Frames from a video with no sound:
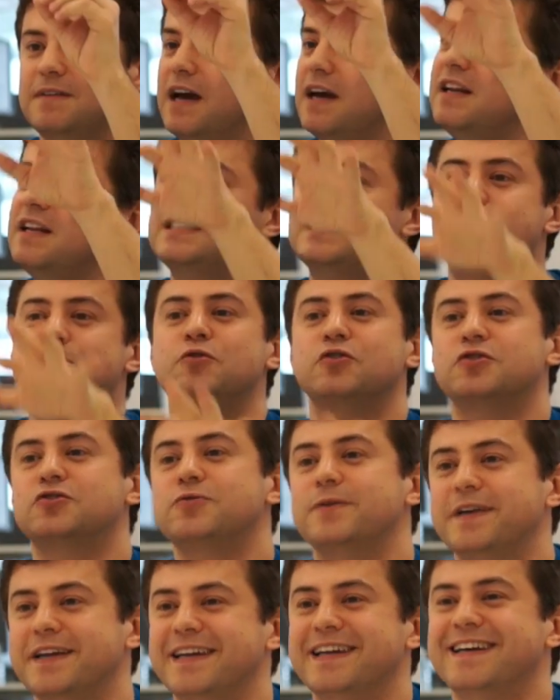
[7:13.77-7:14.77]
And it's a pure
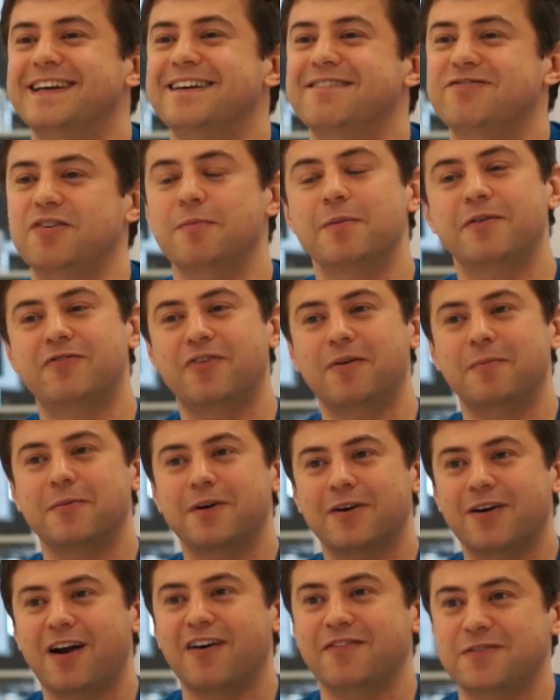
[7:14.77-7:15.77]
tree from
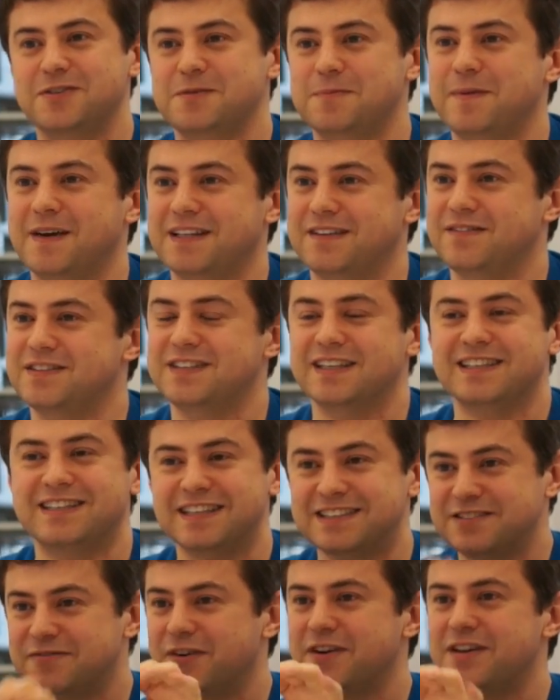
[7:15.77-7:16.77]
a graph perspective.
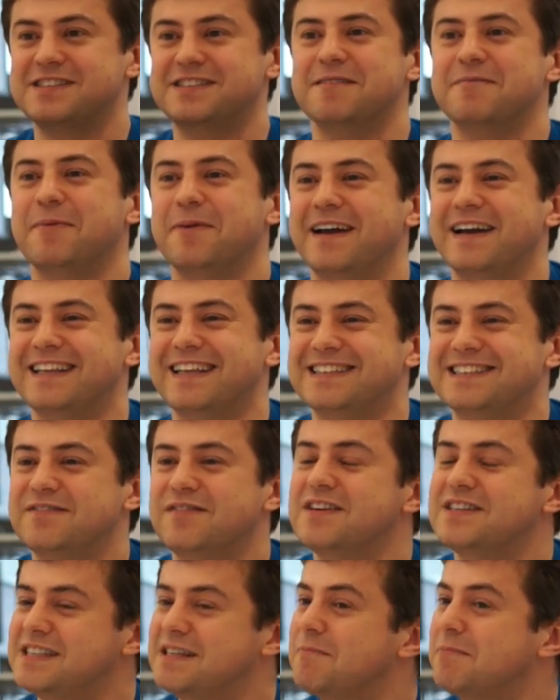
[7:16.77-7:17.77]
It's a very
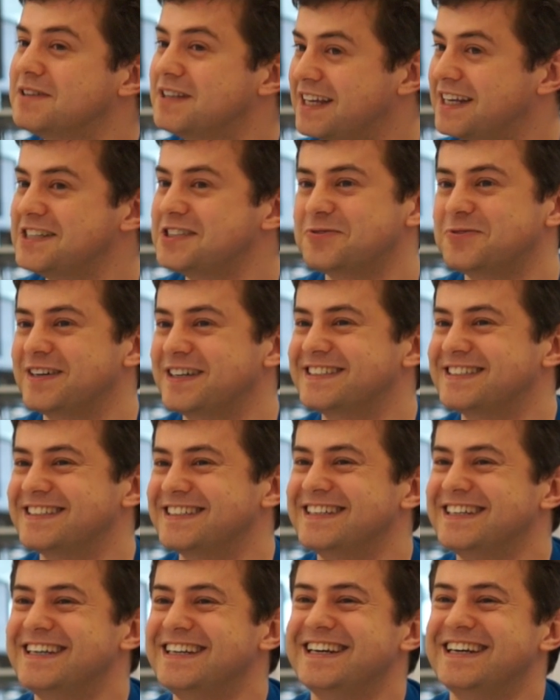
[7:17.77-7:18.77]
simple data
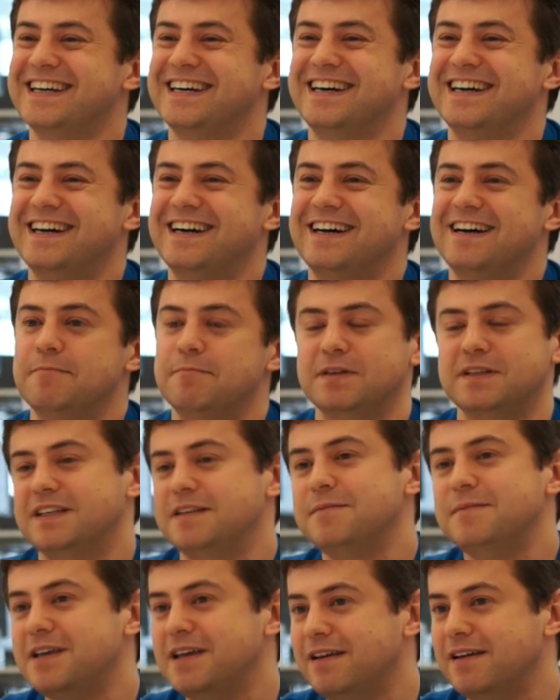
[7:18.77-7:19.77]
structure. But
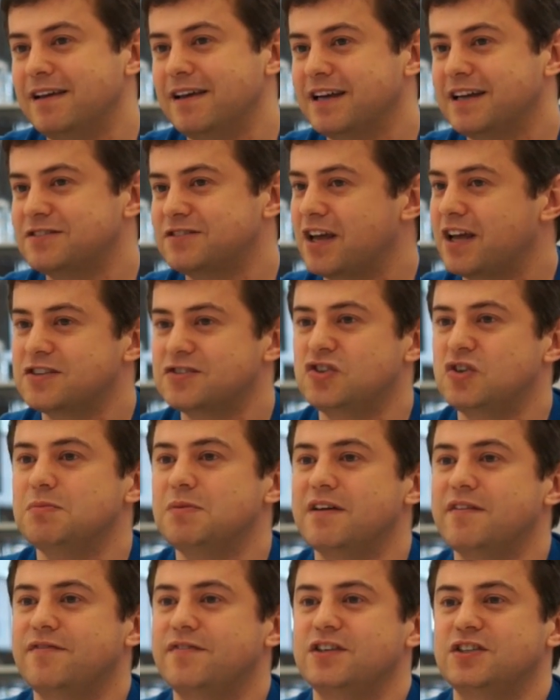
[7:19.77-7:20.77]

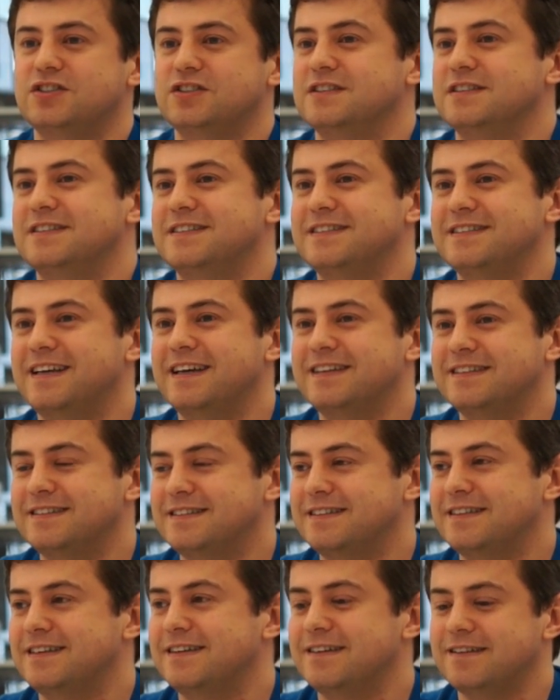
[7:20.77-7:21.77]
extremely efficient,
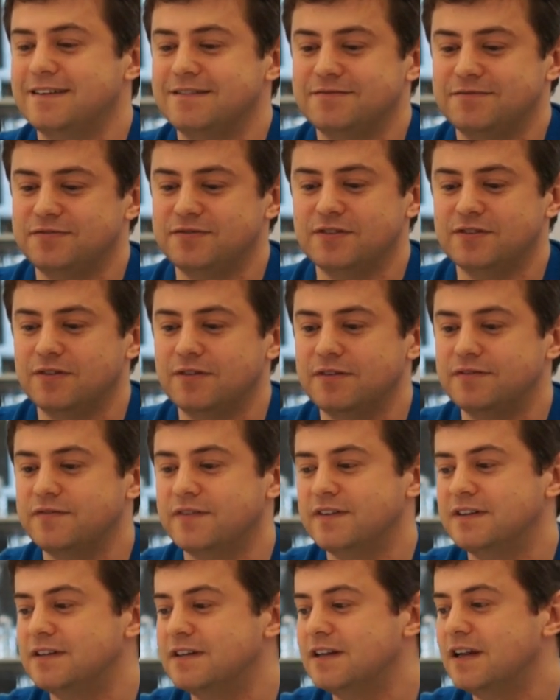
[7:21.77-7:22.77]
and
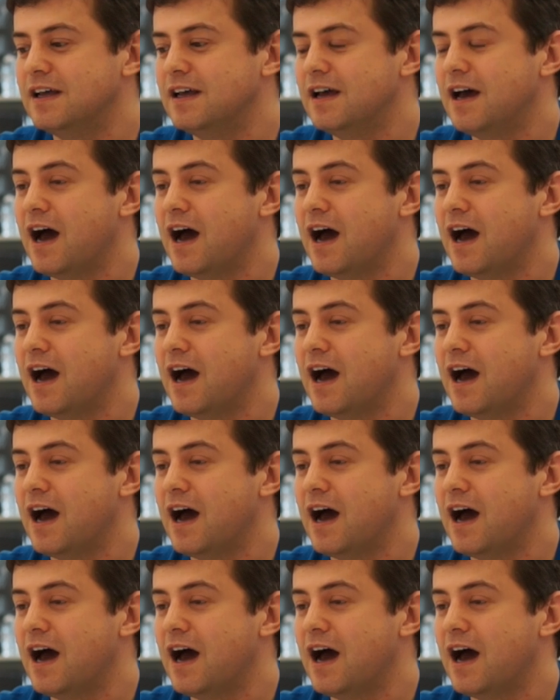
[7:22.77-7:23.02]
even